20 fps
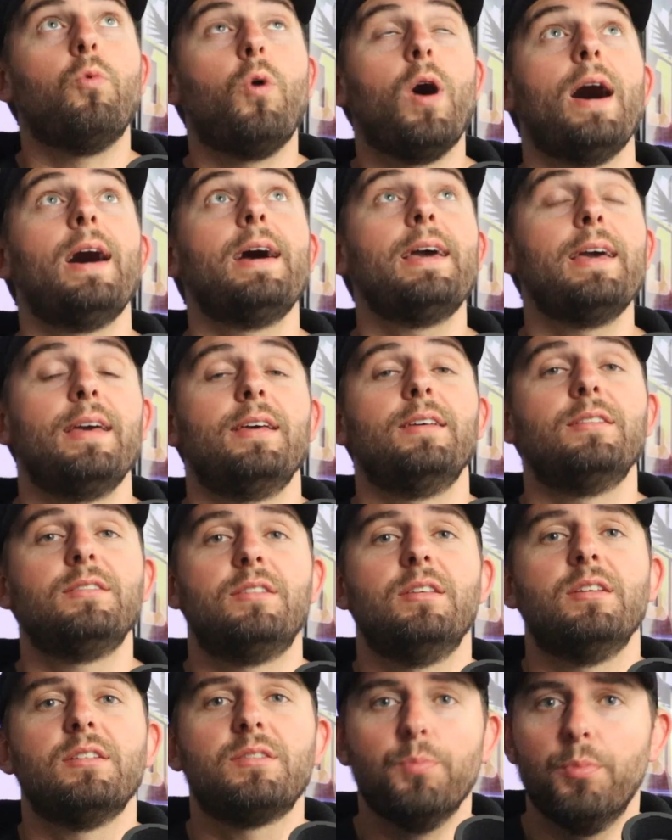Why
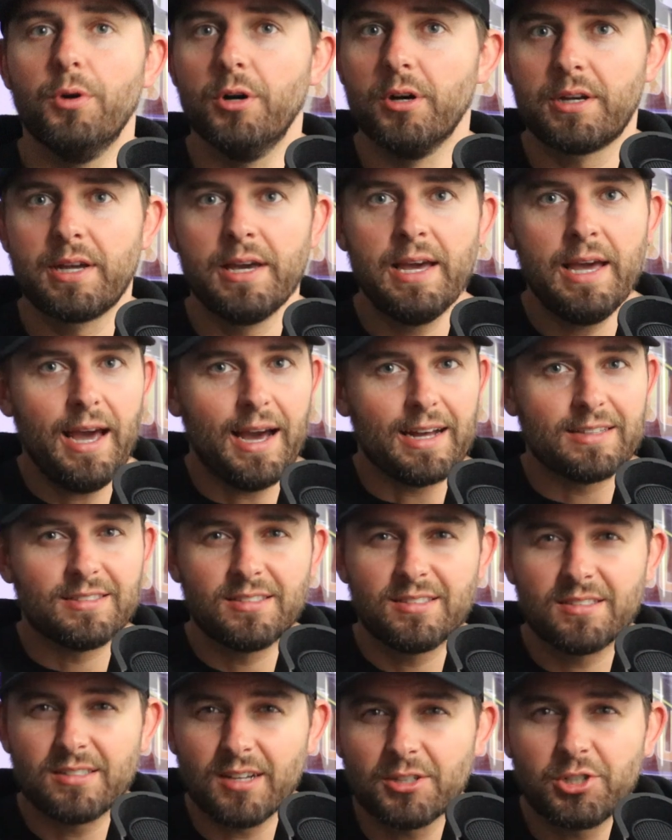is this book at
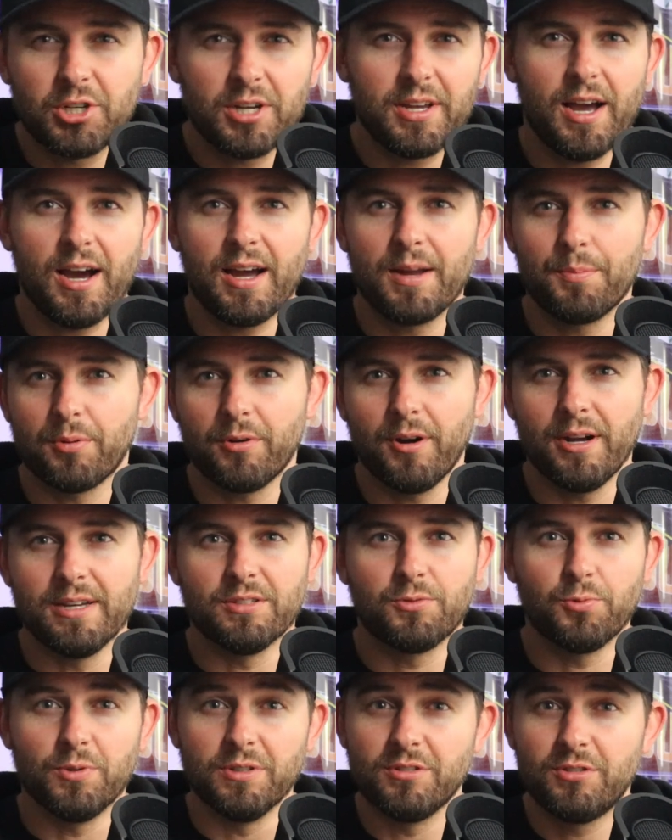such a high
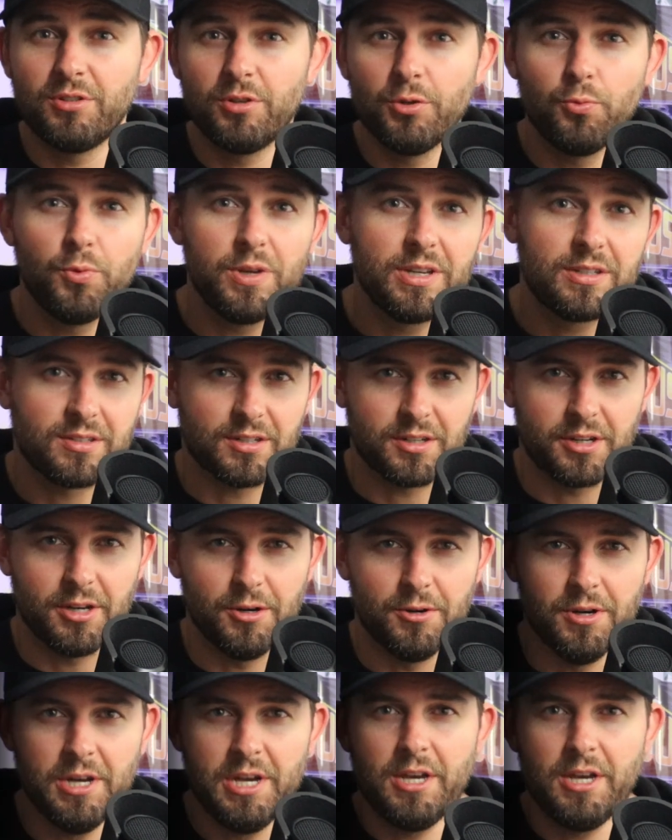price when 2 weeks ago